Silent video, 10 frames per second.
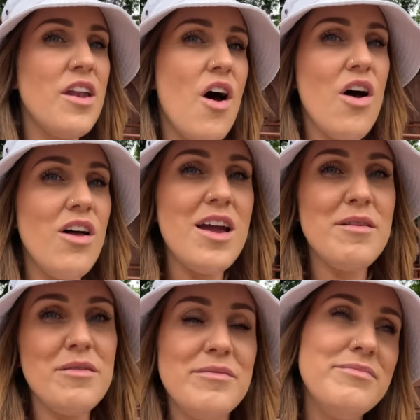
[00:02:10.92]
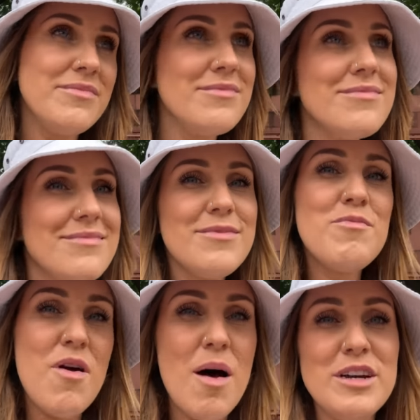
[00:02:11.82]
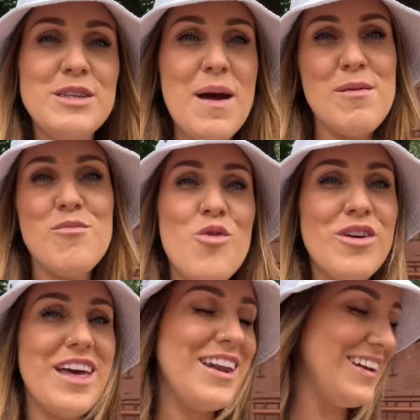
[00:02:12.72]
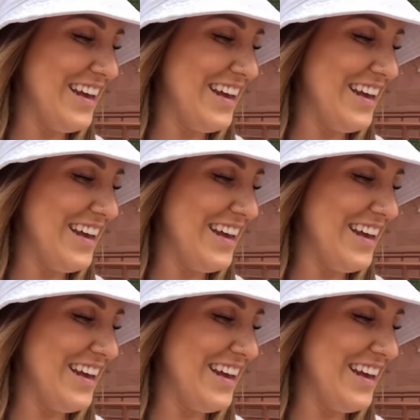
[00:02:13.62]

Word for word: in all, I, you know, we probably spent more than